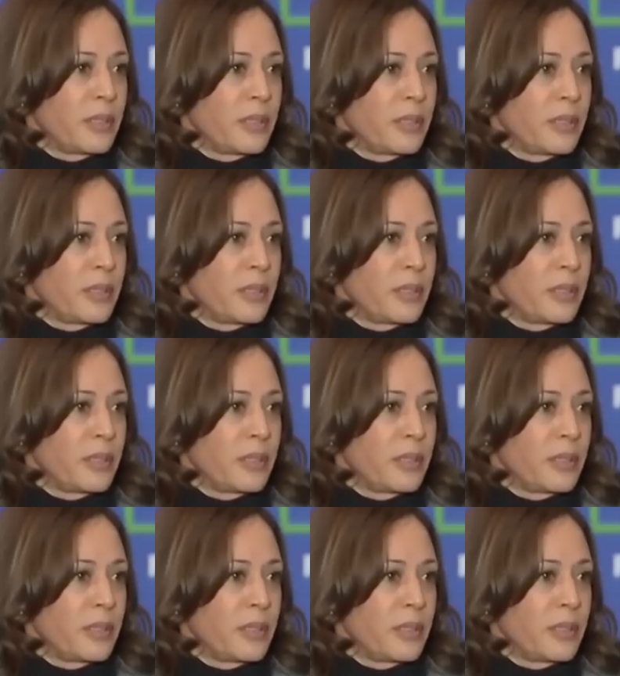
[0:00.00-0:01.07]

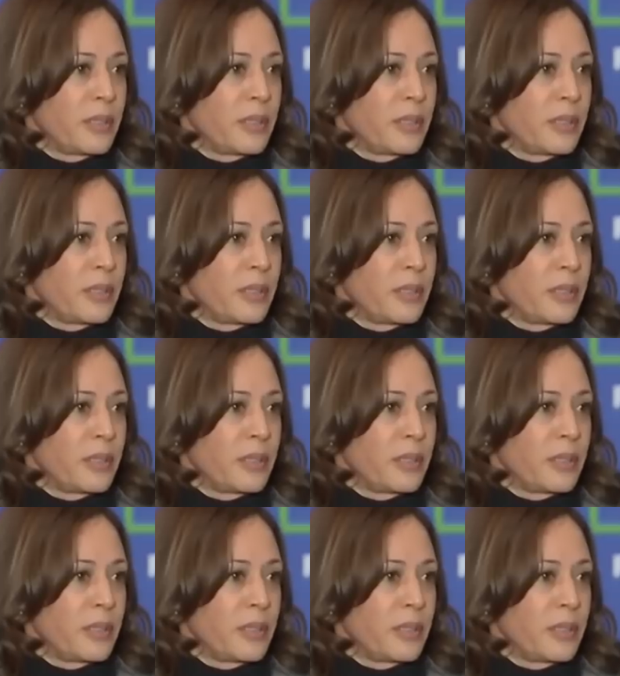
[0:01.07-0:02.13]

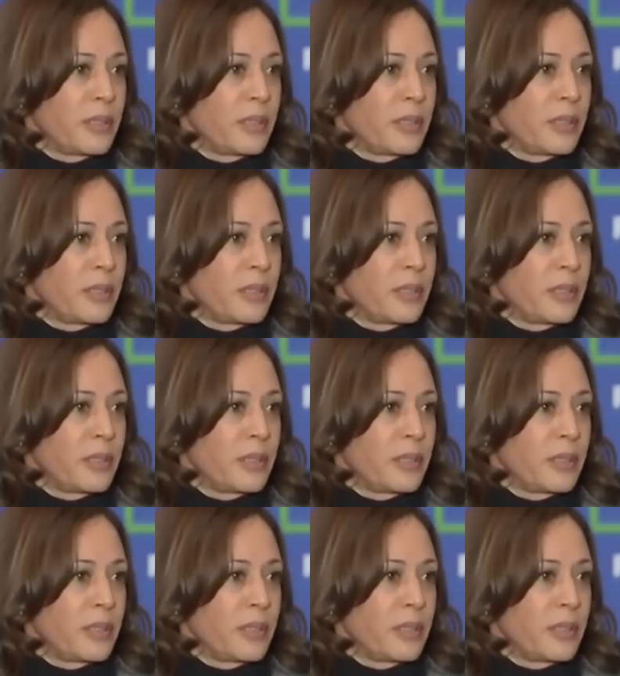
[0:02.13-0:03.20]

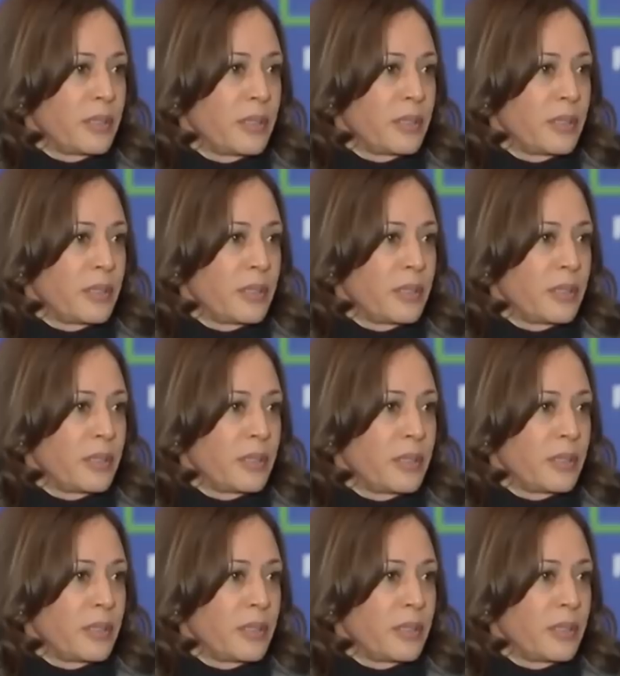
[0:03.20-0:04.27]

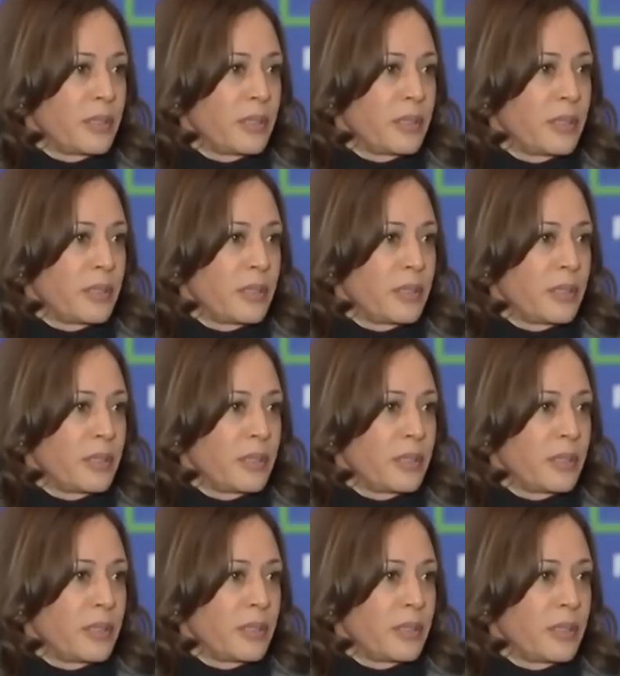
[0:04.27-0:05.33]

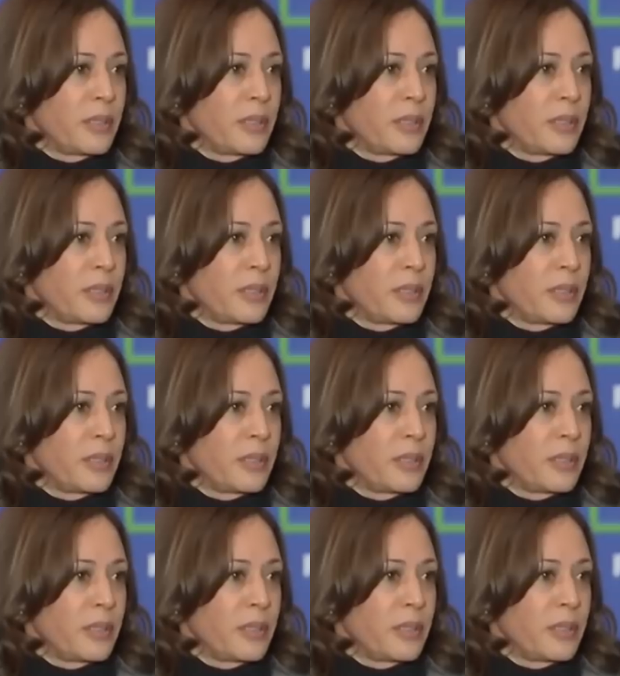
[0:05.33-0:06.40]
(silent)